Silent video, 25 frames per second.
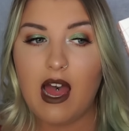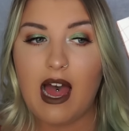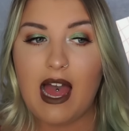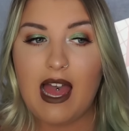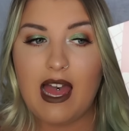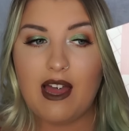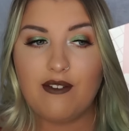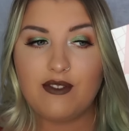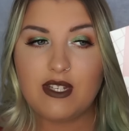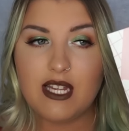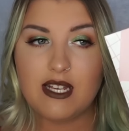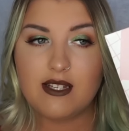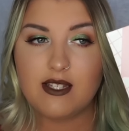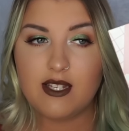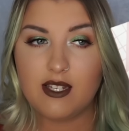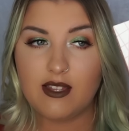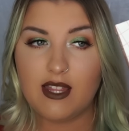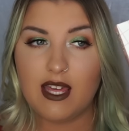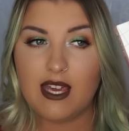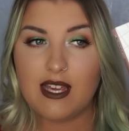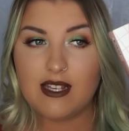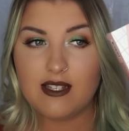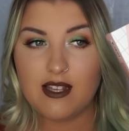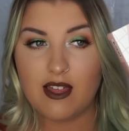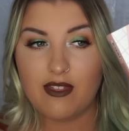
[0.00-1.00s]
I have tested
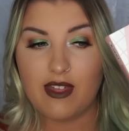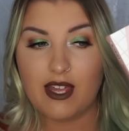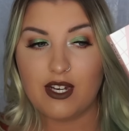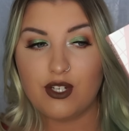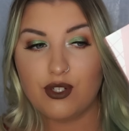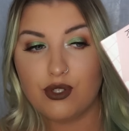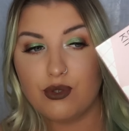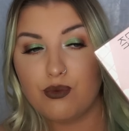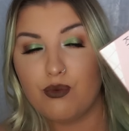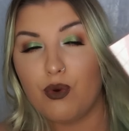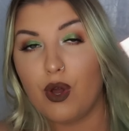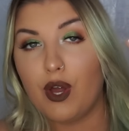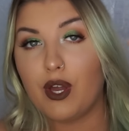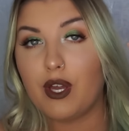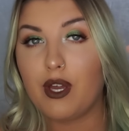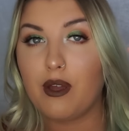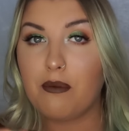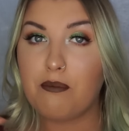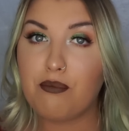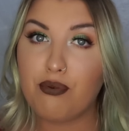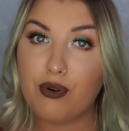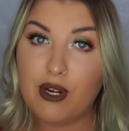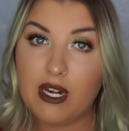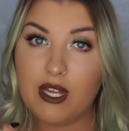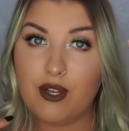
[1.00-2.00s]
these. They do
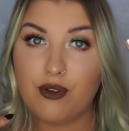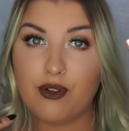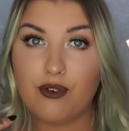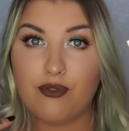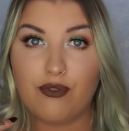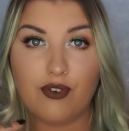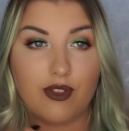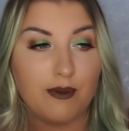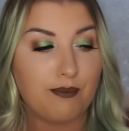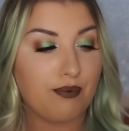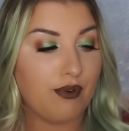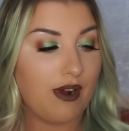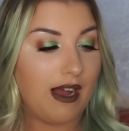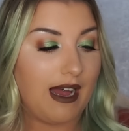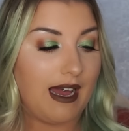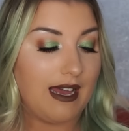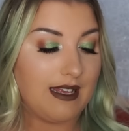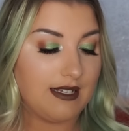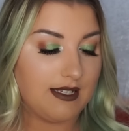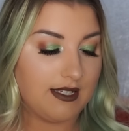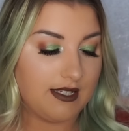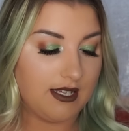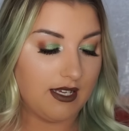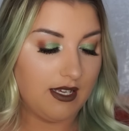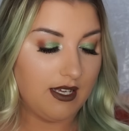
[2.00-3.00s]
work pretty good for the
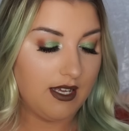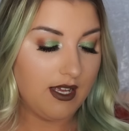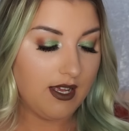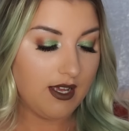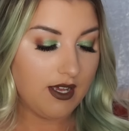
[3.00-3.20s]
price.